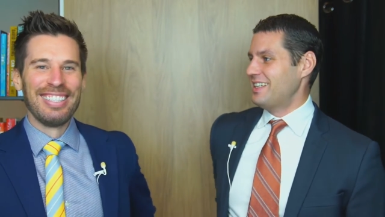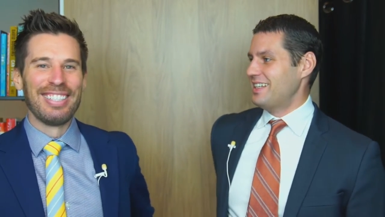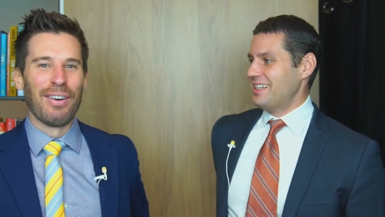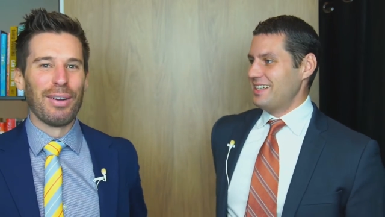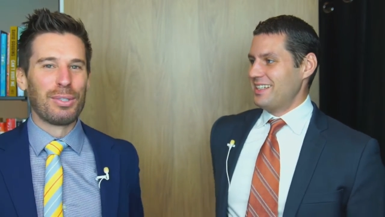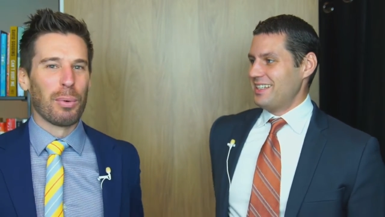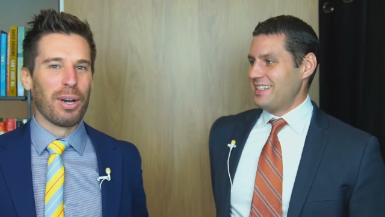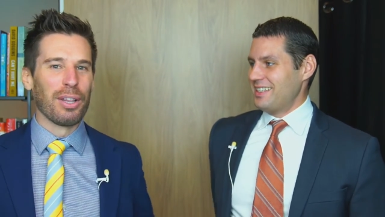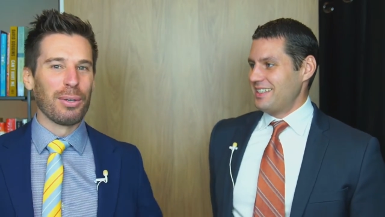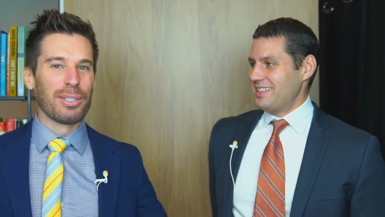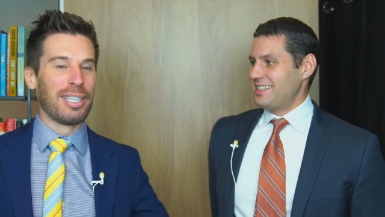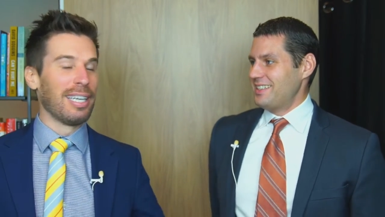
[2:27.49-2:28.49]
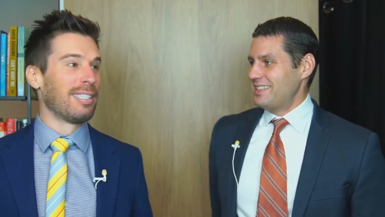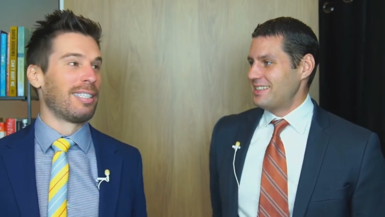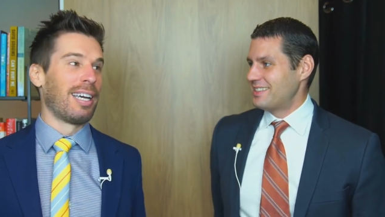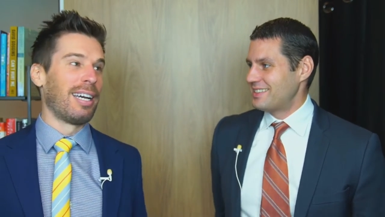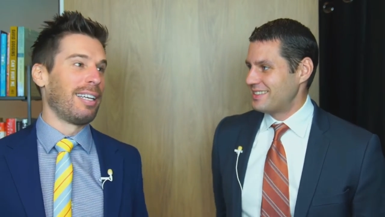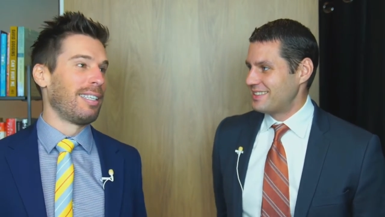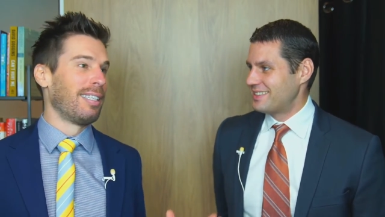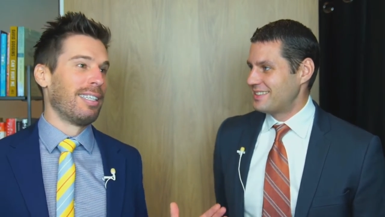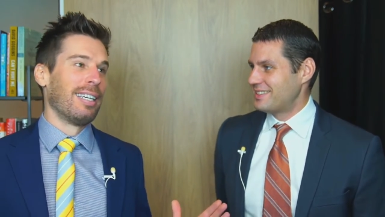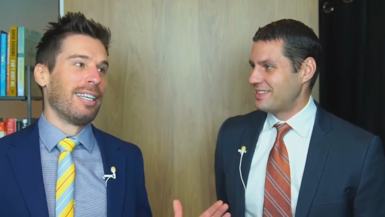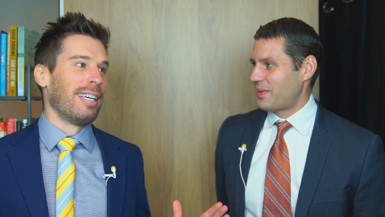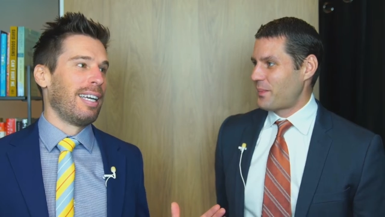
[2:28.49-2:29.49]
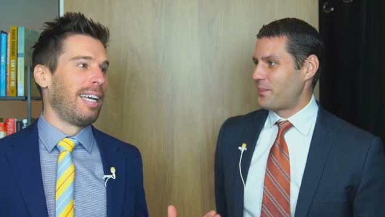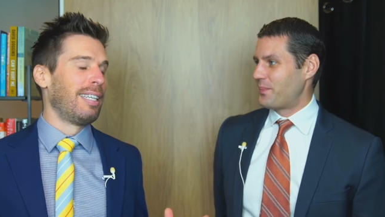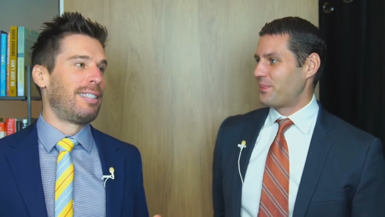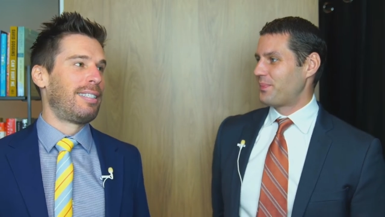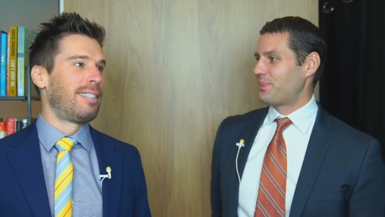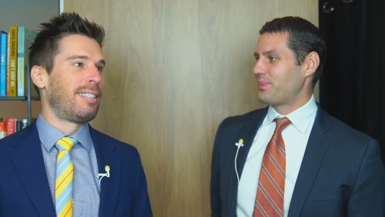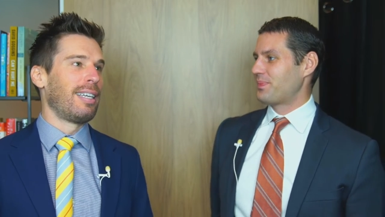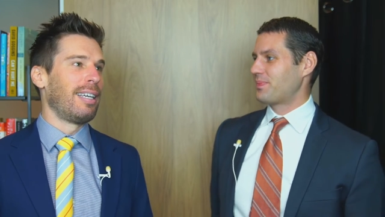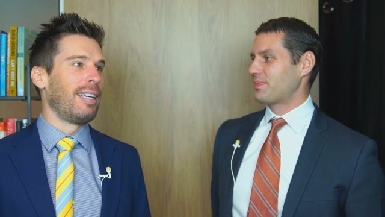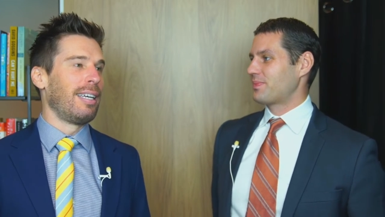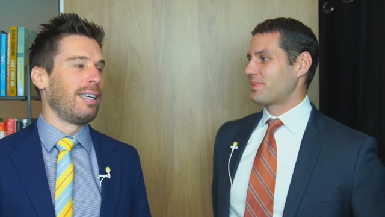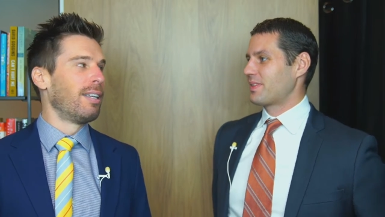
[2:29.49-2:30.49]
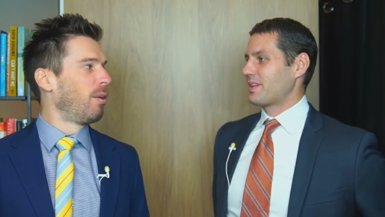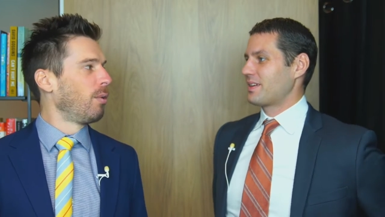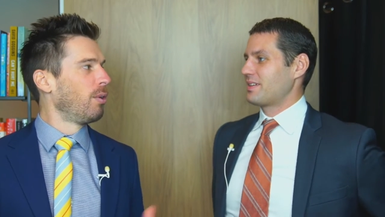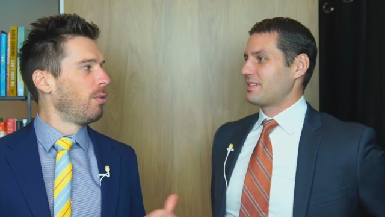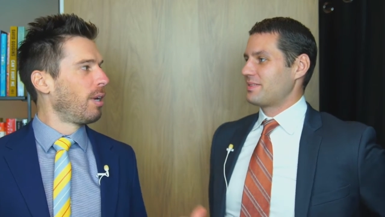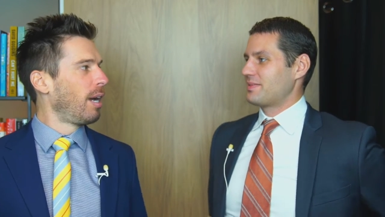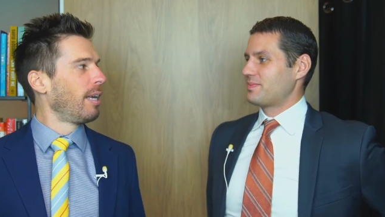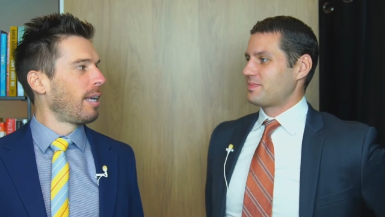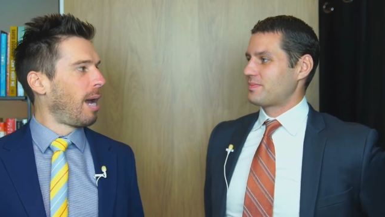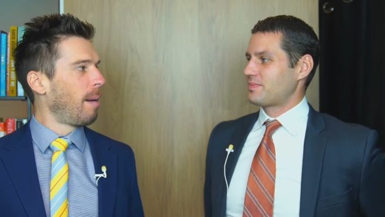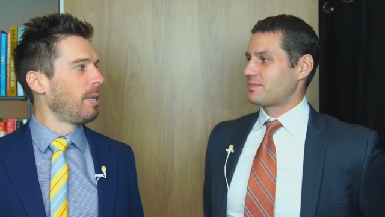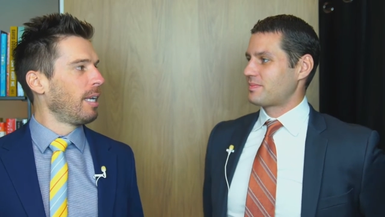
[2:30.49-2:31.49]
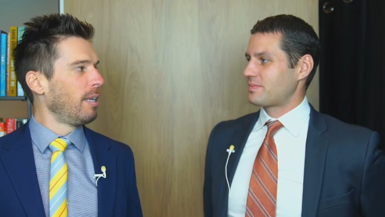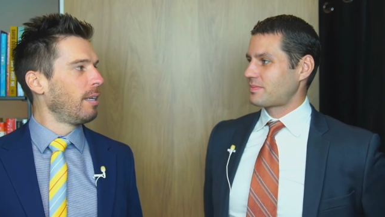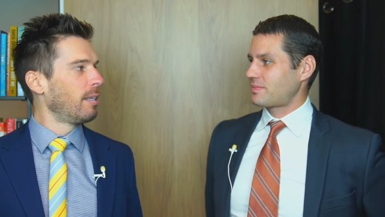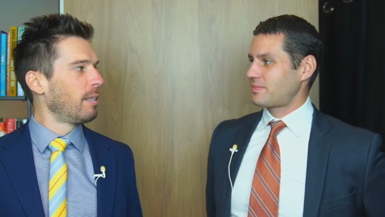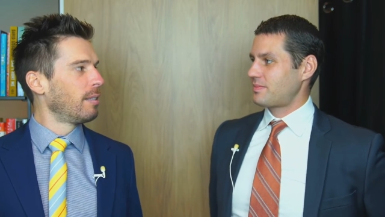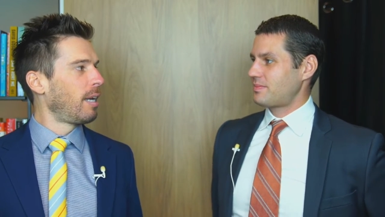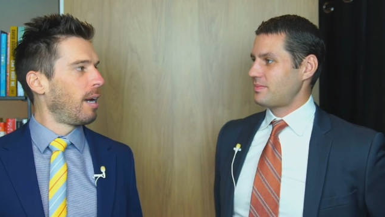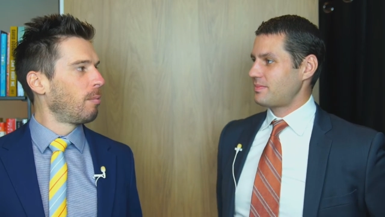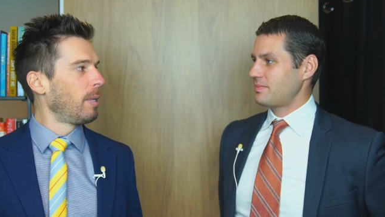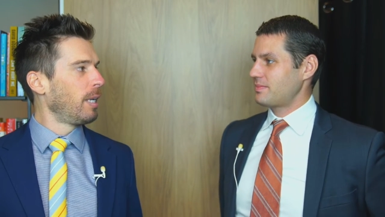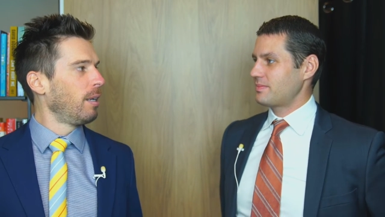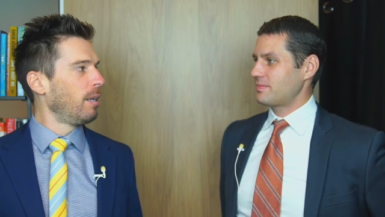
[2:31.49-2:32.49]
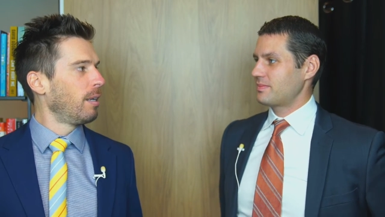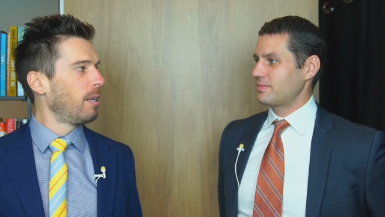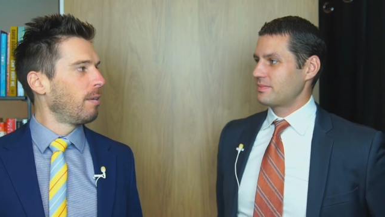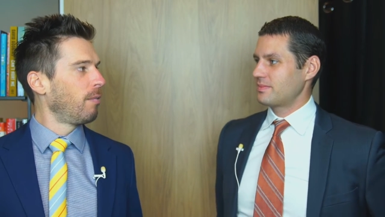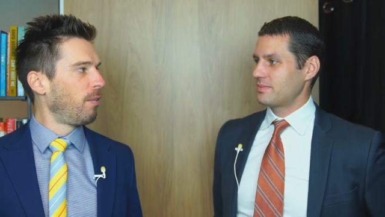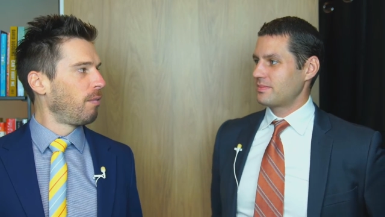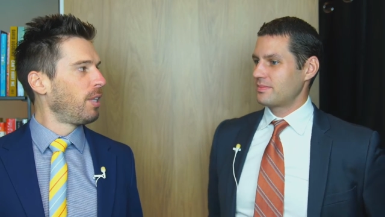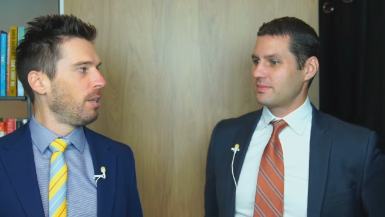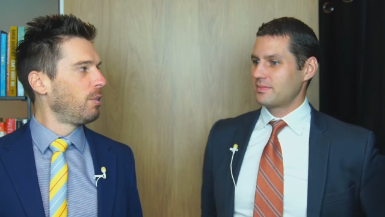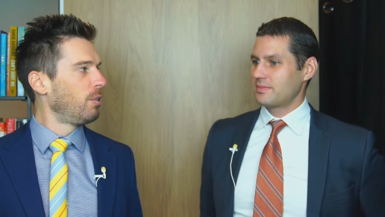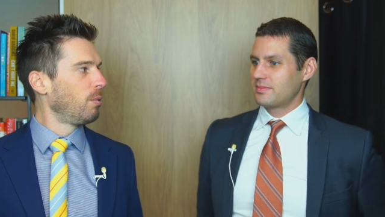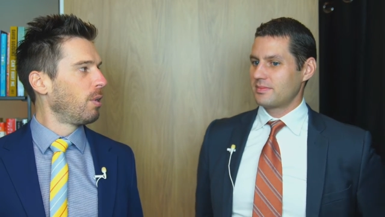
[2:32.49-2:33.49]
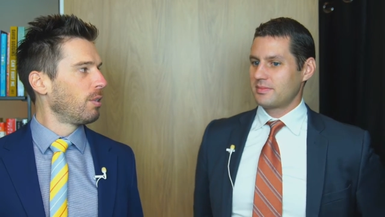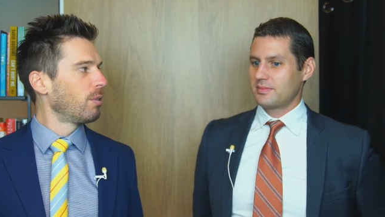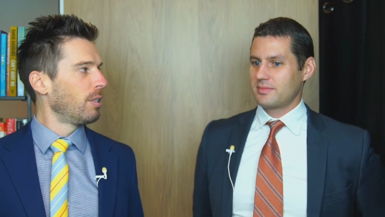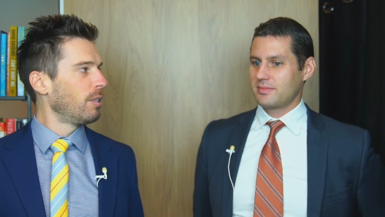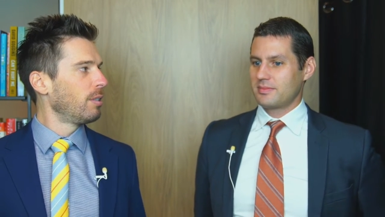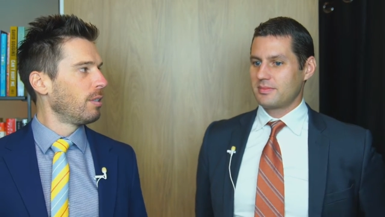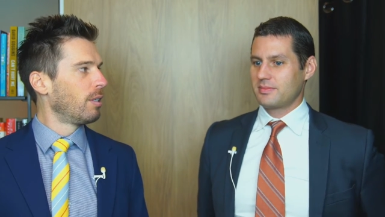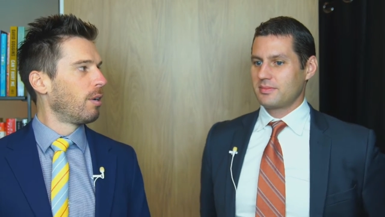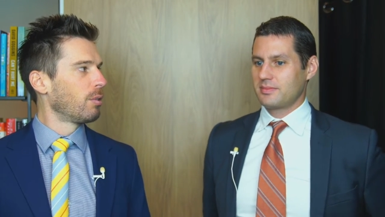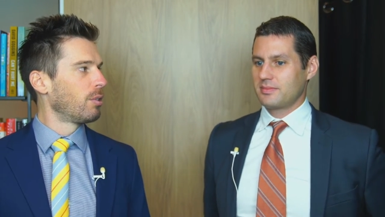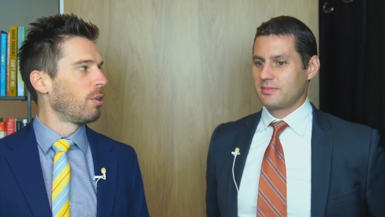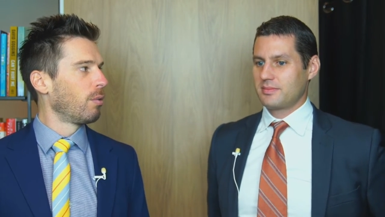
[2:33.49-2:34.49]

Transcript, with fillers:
Speaker 1: So it's one of those things that it's, you know, you I, how many how many uh, 5200, you know, so